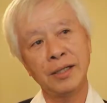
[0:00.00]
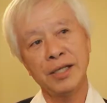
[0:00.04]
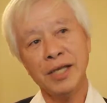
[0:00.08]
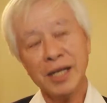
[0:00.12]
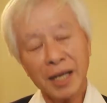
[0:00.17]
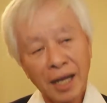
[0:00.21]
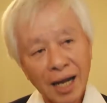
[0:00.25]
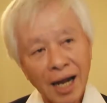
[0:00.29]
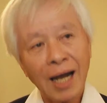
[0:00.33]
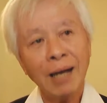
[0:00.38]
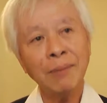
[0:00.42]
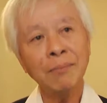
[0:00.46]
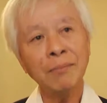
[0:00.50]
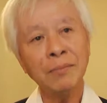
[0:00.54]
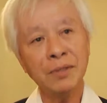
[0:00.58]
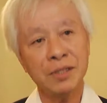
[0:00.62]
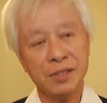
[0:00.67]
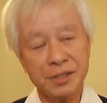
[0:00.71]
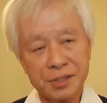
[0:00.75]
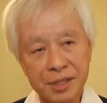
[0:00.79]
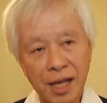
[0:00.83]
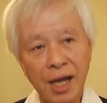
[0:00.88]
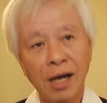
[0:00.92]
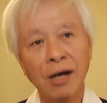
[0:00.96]
Income
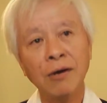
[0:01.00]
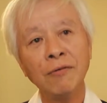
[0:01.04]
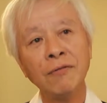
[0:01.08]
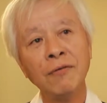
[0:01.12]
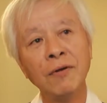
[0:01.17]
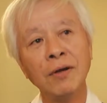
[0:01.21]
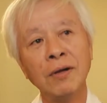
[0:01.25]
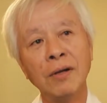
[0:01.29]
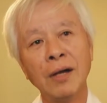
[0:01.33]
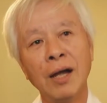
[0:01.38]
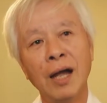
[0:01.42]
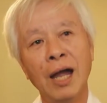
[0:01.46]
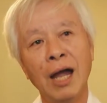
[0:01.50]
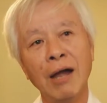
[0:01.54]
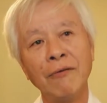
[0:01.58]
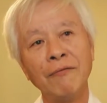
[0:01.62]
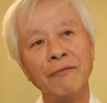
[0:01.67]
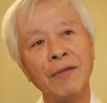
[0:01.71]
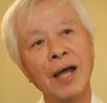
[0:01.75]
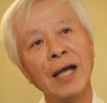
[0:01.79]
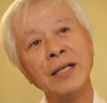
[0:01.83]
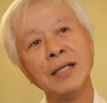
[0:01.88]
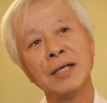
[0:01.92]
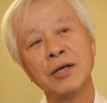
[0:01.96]
itself
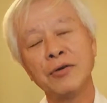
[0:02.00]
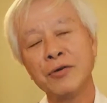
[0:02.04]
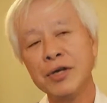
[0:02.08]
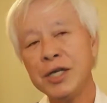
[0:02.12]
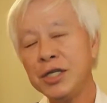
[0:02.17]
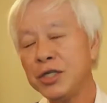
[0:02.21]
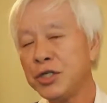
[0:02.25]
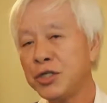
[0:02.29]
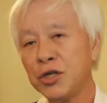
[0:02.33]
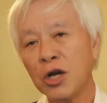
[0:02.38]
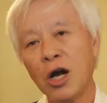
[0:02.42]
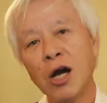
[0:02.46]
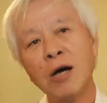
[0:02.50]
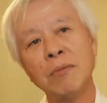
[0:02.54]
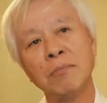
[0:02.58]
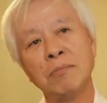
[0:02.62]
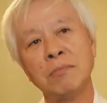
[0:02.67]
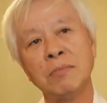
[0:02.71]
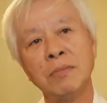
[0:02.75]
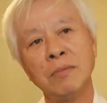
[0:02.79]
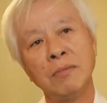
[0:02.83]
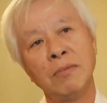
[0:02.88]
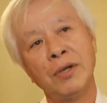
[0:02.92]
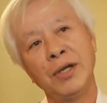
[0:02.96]
have done a great job
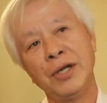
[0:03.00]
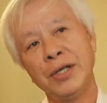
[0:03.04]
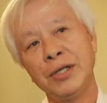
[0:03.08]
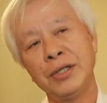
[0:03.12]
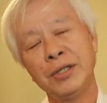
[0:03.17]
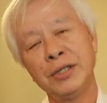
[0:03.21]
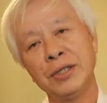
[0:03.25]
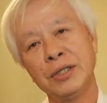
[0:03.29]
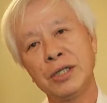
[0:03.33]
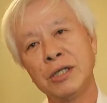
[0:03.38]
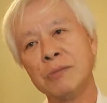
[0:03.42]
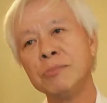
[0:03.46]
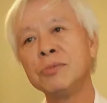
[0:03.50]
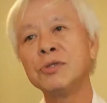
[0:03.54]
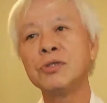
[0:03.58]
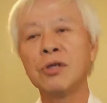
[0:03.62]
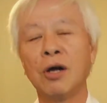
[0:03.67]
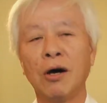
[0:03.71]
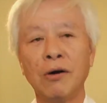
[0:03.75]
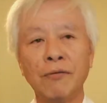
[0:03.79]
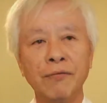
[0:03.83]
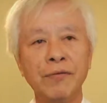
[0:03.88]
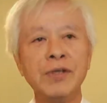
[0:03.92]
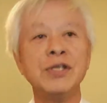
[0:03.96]
in terms
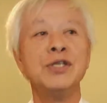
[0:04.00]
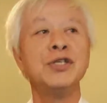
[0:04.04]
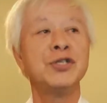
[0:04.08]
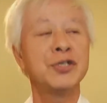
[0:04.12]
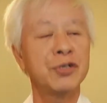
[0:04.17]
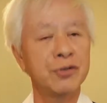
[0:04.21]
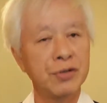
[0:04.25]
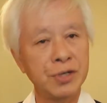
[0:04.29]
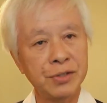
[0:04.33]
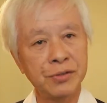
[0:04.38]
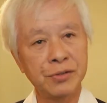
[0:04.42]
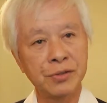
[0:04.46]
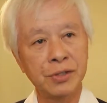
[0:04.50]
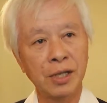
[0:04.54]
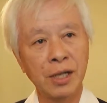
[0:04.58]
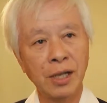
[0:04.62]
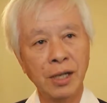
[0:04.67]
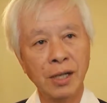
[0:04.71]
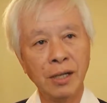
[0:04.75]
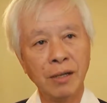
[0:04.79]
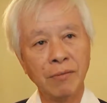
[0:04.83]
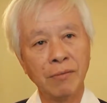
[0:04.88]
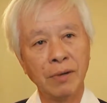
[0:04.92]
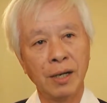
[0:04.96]
of insurance.
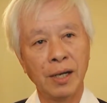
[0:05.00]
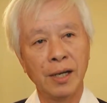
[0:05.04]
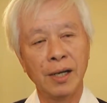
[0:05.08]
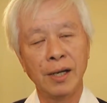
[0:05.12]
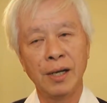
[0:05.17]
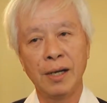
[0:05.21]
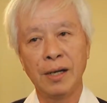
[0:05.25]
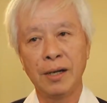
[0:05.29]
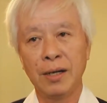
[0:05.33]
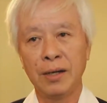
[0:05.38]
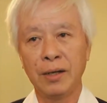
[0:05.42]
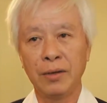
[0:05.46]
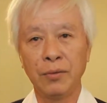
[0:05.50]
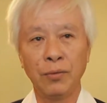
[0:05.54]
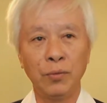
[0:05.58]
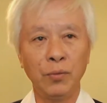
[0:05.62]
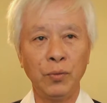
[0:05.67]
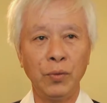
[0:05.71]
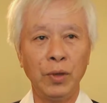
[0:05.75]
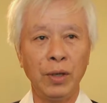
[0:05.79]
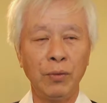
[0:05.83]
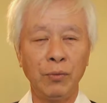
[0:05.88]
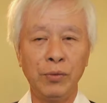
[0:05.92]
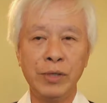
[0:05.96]
Uh,
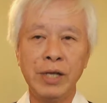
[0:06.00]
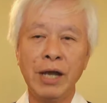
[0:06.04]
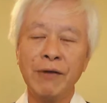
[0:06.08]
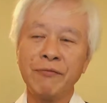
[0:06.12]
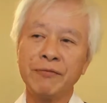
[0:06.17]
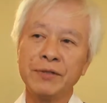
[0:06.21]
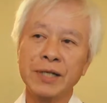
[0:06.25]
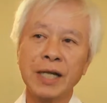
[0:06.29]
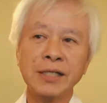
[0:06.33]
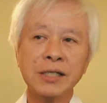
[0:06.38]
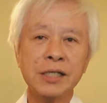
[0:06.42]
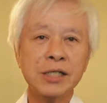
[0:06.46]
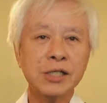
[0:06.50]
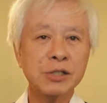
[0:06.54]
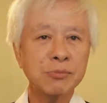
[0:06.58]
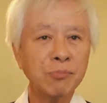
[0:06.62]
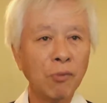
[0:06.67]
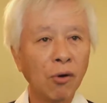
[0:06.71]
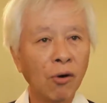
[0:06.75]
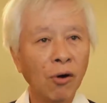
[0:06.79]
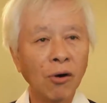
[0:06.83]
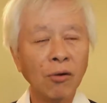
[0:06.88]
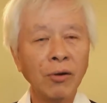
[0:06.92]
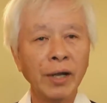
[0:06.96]
we have started
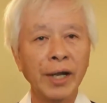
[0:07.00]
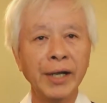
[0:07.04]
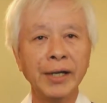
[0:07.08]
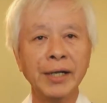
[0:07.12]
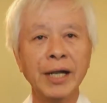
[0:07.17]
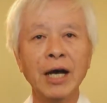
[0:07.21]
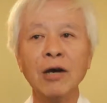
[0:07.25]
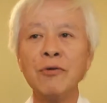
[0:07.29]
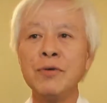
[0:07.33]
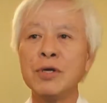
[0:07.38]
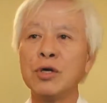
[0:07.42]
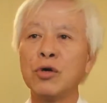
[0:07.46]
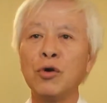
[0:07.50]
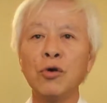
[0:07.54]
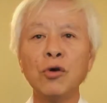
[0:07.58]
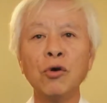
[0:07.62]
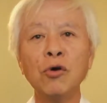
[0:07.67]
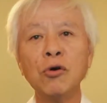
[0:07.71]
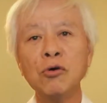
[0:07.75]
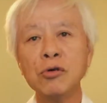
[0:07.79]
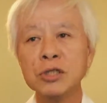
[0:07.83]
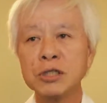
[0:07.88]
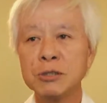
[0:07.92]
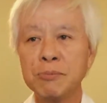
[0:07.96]
small, and now it
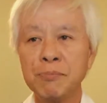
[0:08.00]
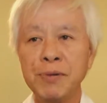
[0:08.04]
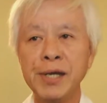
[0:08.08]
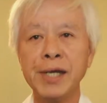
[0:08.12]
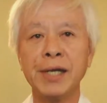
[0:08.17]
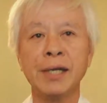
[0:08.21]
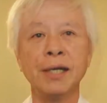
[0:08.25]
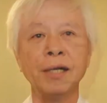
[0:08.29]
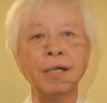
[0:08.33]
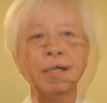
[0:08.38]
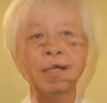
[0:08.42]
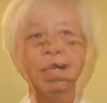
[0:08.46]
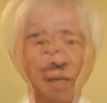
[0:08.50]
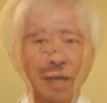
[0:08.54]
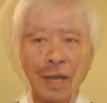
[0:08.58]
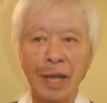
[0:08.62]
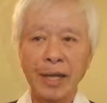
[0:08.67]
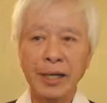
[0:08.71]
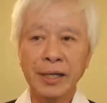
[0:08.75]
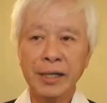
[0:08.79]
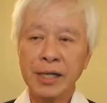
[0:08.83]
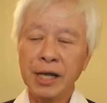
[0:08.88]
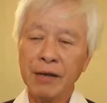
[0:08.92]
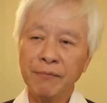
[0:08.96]
grows big,
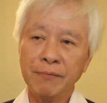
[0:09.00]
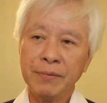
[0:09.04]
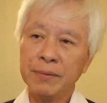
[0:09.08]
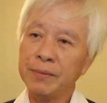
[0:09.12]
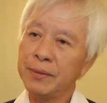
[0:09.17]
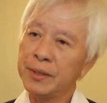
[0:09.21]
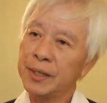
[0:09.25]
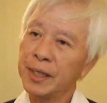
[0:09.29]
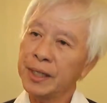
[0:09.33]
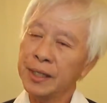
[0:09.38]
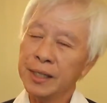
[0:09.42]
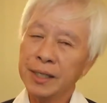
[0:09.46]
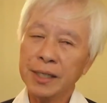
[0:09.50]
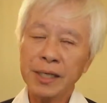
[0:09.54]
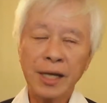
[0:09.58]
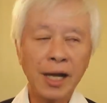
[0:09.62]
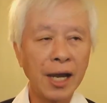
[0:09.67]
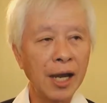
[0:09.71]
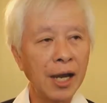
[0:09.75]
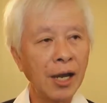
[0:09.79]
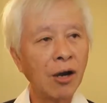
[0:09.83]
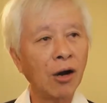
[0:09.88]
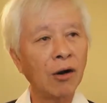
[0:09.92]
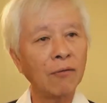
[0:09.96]
and they have been taking
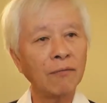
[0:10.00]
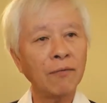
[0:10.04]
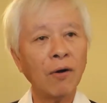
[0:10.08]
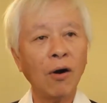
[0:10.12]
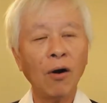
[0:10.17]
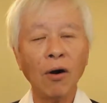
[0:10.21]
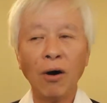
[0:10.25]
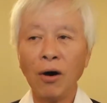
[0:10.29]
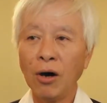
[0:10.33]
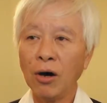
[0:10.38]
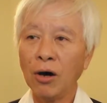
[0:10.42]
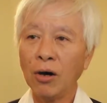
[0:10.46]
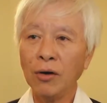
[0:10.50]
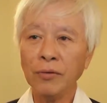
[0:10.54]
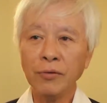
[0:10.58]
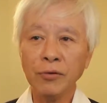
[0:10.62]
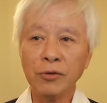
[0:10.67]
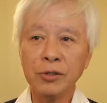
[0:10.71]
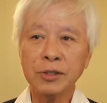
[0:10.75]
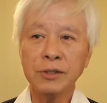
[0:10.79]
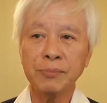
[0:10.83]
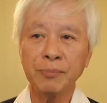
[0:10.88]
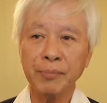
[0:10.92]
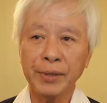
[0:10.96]
care of all
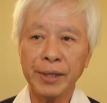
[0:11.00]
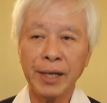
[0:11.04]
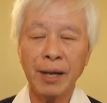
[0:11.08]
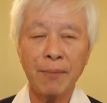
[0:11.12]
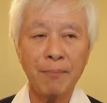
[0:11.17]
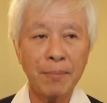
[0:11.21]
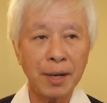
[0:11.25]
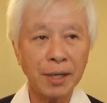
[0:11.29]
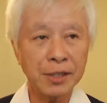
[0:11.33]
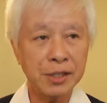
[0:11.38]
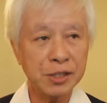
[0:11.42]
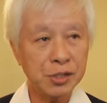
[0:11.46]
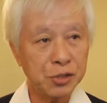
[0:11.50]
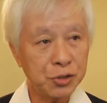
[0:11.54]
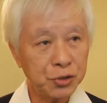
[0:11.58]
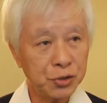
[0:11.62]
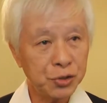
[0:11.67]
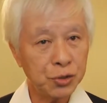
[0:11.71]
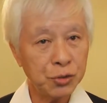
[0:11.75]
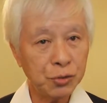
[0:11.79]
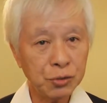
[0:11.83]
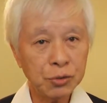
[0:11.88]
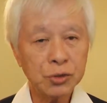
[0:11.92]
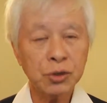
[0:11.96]
those bread and butter
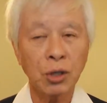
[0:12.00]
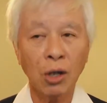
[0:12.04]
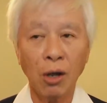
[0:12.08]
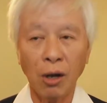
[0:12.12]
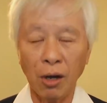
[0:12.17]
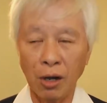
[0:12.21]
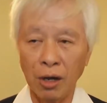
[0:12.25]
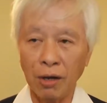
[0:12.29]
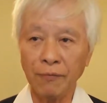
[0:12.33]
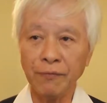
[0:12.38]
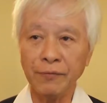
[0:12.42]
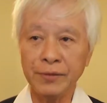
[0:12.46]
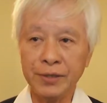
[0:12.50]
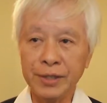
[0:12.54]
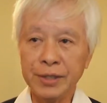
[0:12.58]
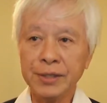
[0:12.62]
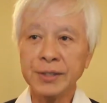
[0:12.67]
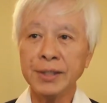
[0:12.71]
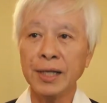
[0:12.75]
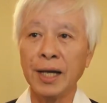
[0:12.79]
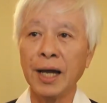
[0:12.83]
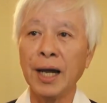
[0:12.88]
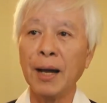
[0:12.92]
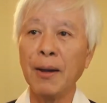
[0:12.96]
issues of
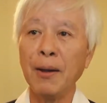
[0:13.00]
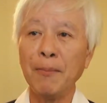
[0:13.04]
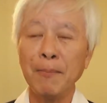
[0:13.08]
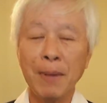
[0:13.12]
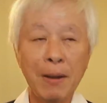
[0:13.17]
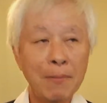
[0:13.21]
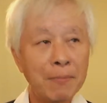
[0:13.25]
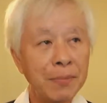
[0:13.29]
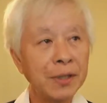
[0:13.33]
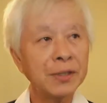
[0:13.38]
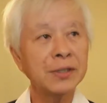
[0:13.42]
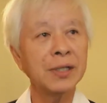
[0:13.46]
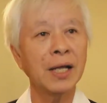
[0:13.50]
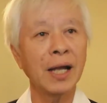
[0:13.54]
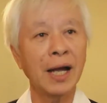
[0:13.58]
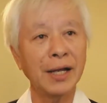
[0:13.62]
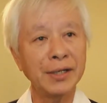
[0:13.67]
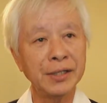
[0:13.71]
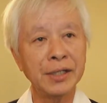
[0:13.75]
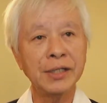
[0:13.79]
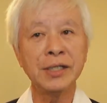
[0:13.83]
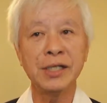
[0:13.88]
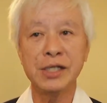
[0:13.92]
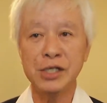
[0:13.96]
these uh, members
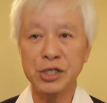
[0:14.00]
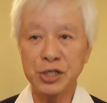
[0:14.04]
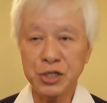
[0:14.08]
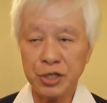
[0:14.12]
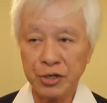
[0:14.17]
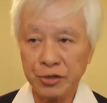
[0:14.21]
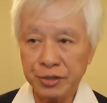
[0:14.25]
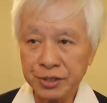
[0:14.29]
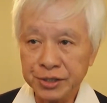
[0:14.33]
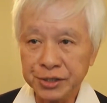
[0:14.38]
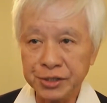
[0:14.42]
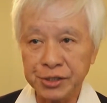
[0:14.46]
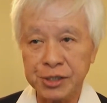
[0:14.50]
under the insurance